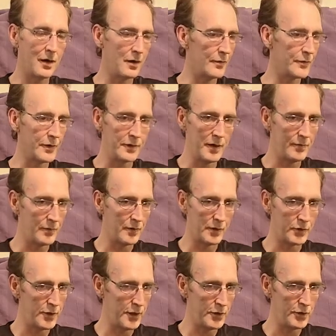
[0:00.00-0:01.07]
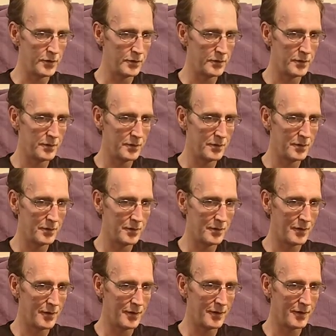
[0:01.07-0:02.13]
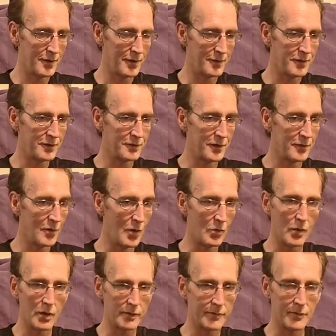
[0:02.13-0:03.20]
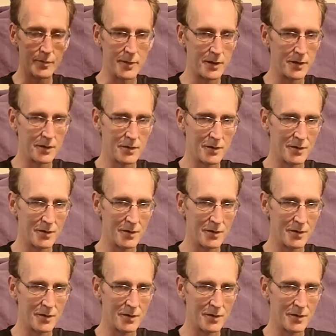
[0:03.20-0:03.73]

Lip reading: and all of a sudden everything changes. Right? And these did not work for me.